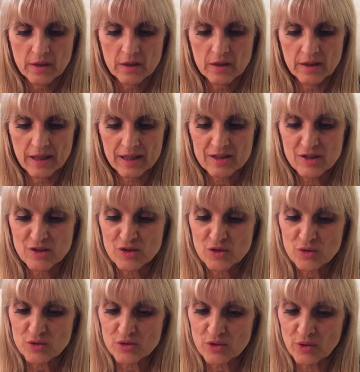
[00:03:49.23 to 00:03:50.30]
Connecting to
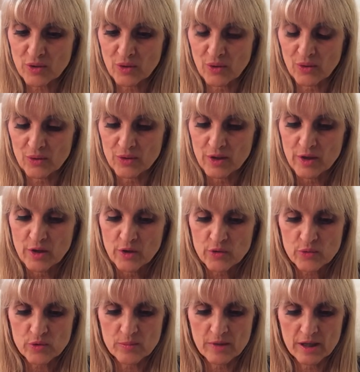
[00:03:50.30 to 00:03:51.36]
your soul
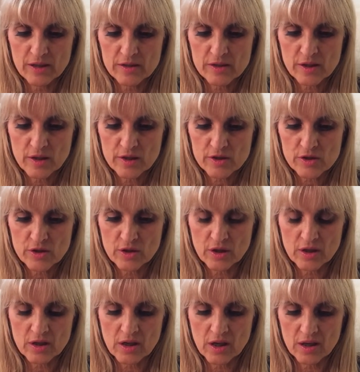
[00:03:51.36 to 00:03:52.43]
through meditation
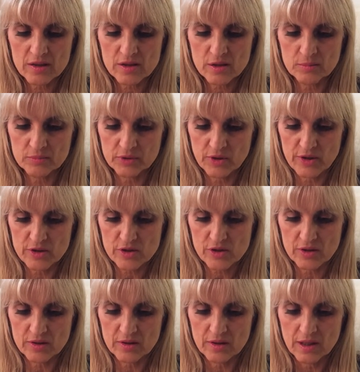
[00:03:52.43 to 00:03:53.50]
or
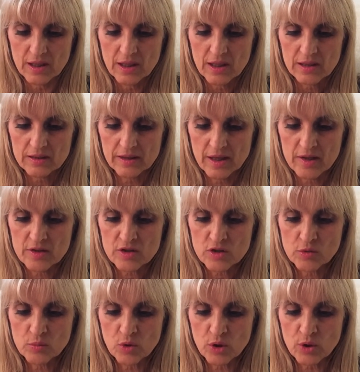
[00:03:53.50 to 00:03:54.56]
contemplation leads
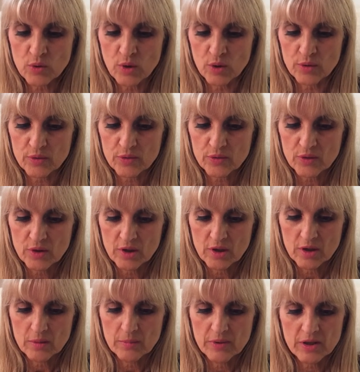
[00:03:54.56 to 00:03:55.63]
to more growth,
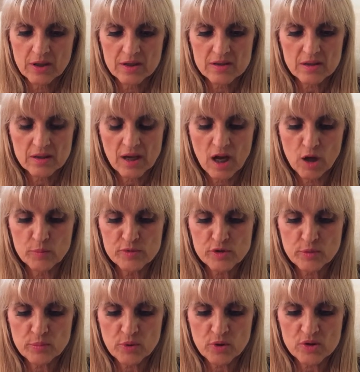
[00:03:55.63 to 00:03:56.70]
because it helps
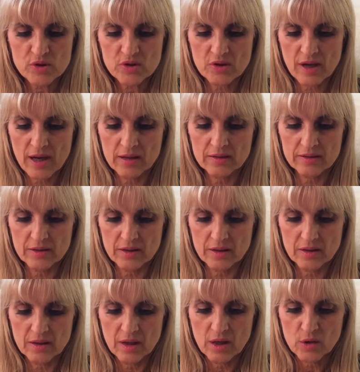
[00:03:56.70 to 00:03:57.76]
your personality
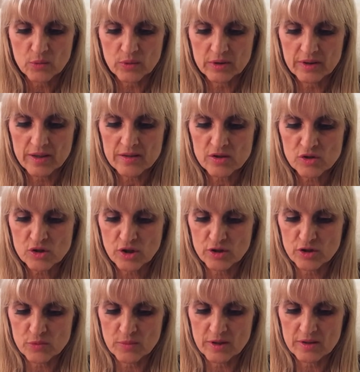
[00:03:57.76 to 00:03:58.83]
release
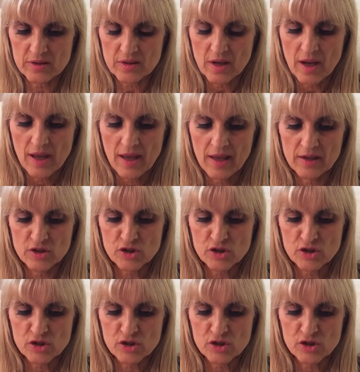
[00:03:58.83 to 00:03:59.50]
judgments and